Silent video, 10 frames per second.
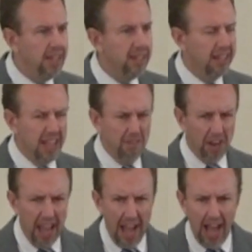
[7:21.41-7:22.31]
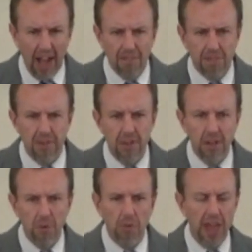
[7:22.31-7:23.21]
to live your life
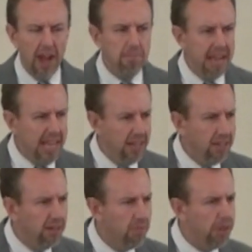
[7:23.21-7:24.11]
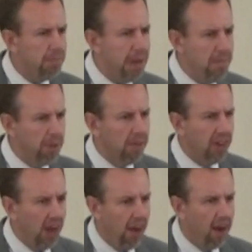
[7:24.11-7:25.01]
without meeting with the people of
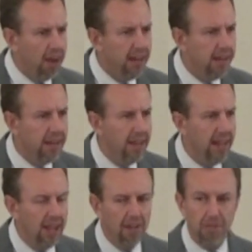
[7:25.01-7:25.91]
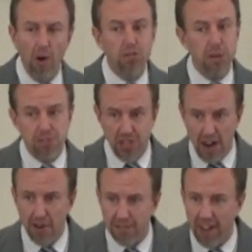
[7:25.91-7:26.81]
God. And folks, it was
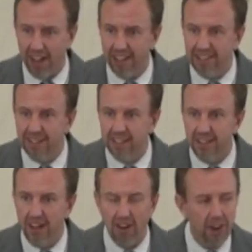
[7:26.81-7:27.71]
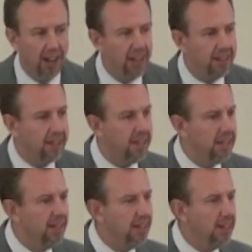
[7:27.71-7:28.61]
terrifying, all right?
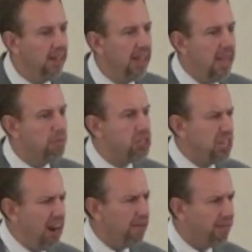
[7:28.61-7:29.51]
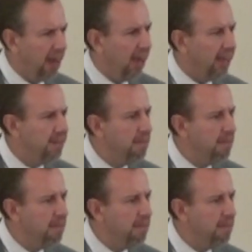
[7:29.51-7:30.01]
It was terrifying.